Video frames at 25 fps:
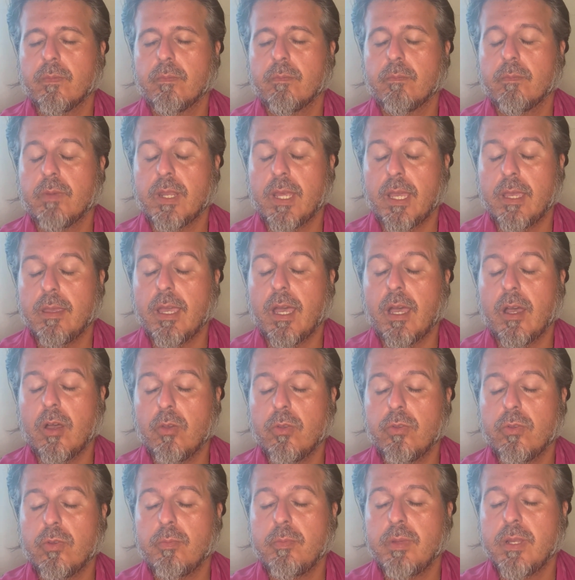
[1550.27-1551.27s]
But I
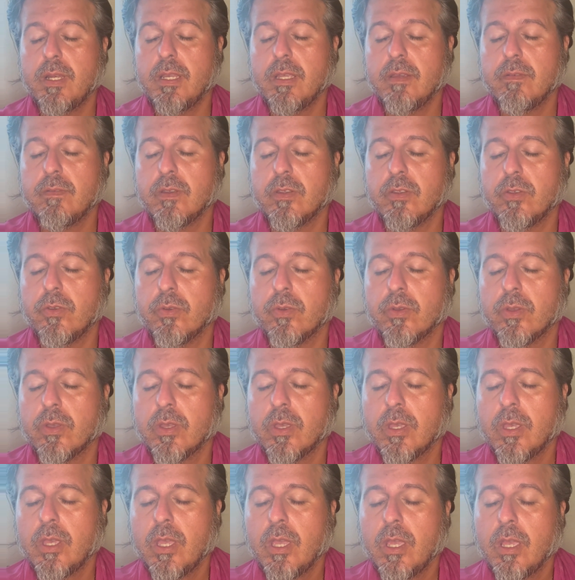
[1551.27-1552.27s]
also believe in you.
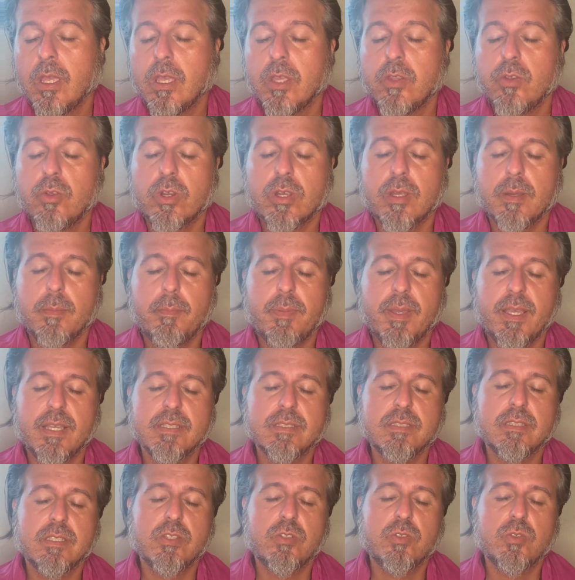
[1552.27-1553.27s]
In your
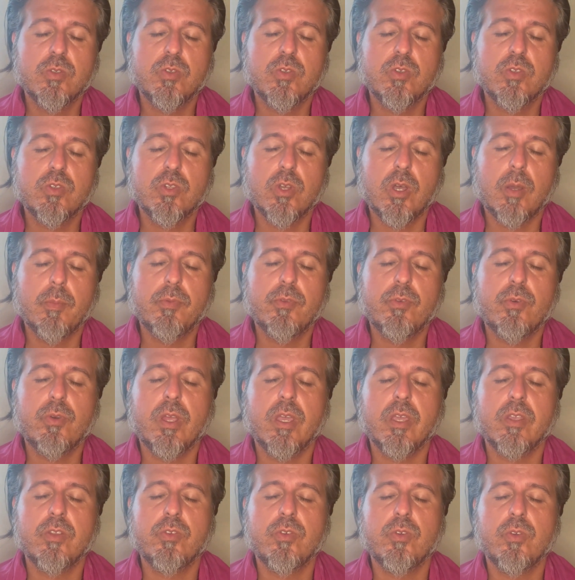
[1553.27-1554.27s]
capacity to stop
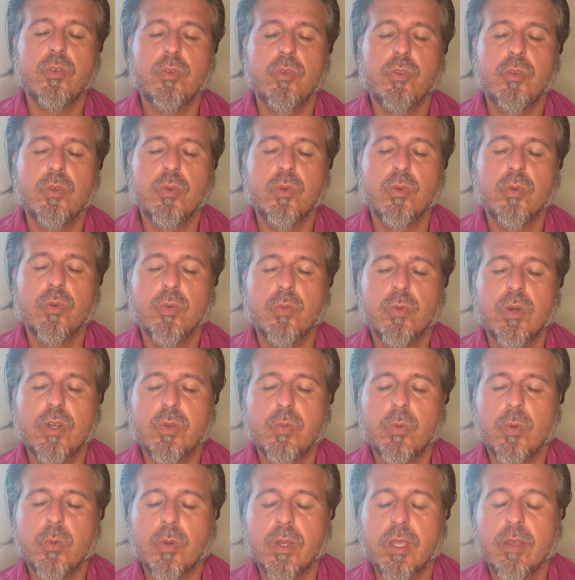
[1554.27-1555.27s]
trying to do what
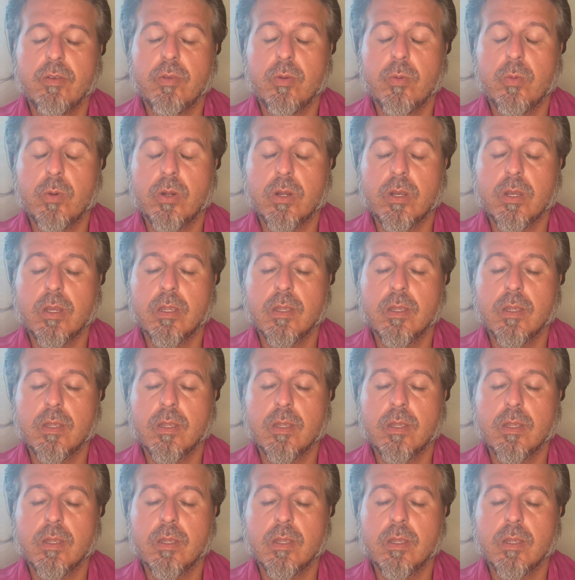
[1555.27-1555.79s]
will never work.